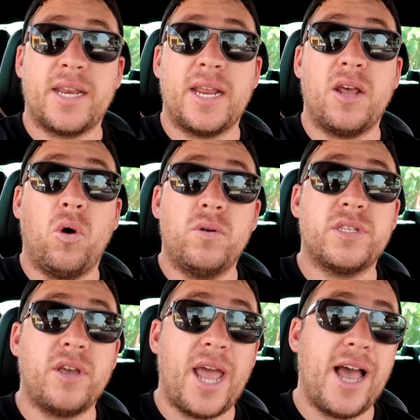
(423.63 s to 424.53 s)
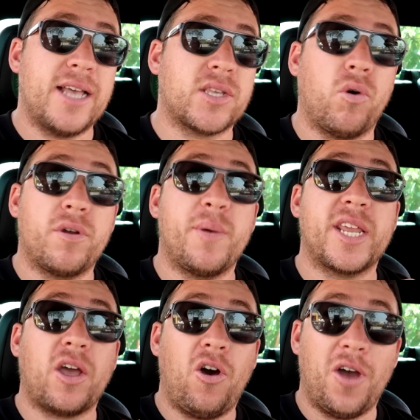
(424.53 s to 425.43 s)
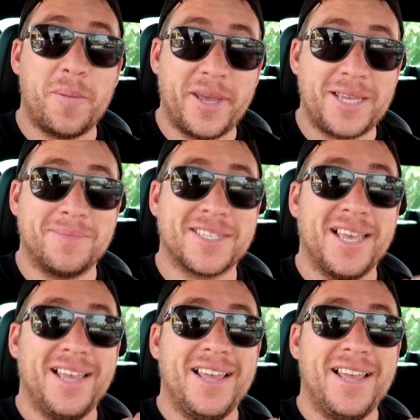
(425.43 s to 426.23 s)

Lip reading: and it also has automatic high beams.